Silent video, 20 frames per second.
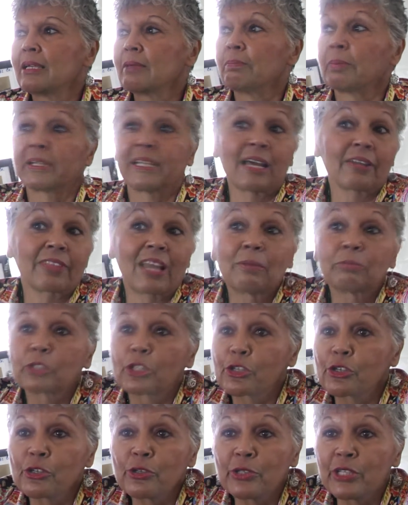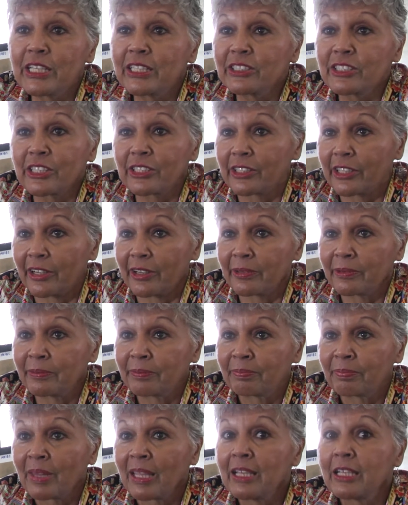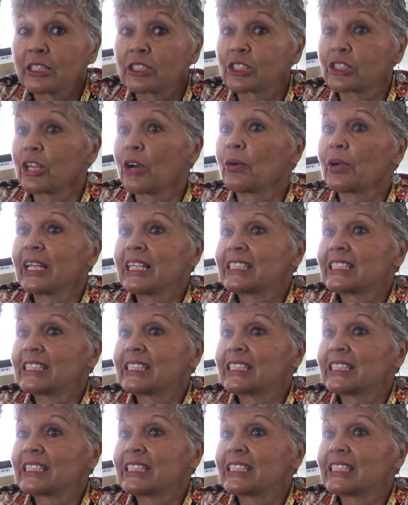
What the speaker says: But now that was 2 years ago. So